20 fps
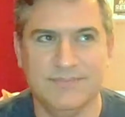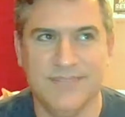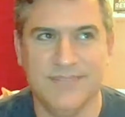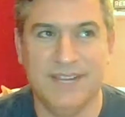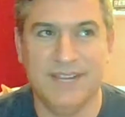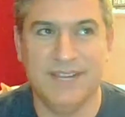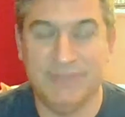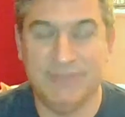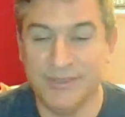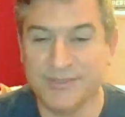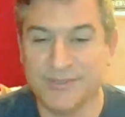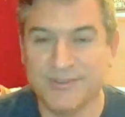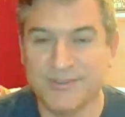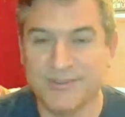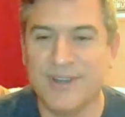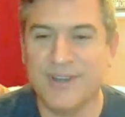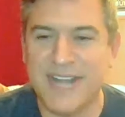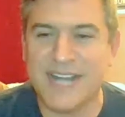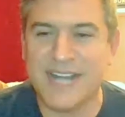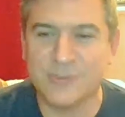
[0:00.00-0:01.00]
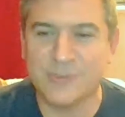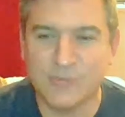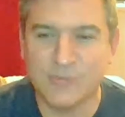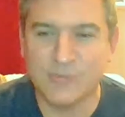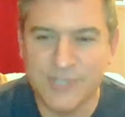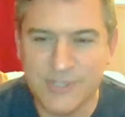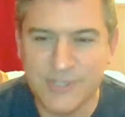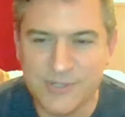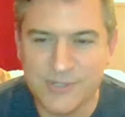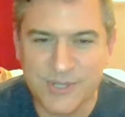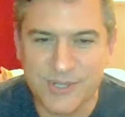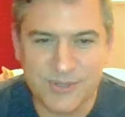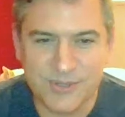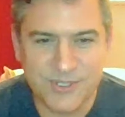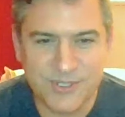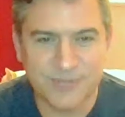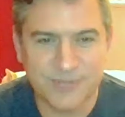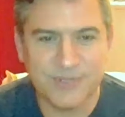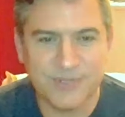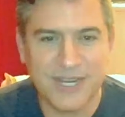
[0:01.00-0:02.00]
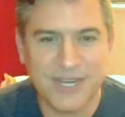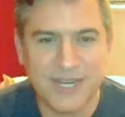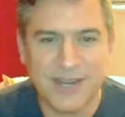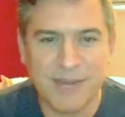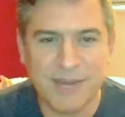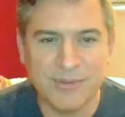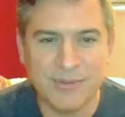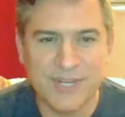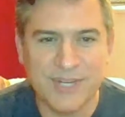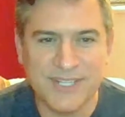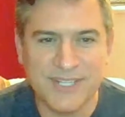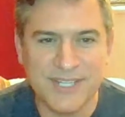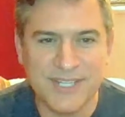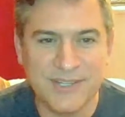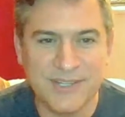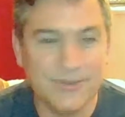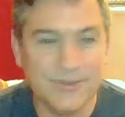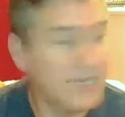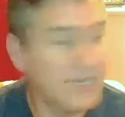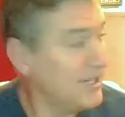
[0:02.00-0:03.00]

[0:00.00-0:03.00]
it feels very natural to do so. So I will continue.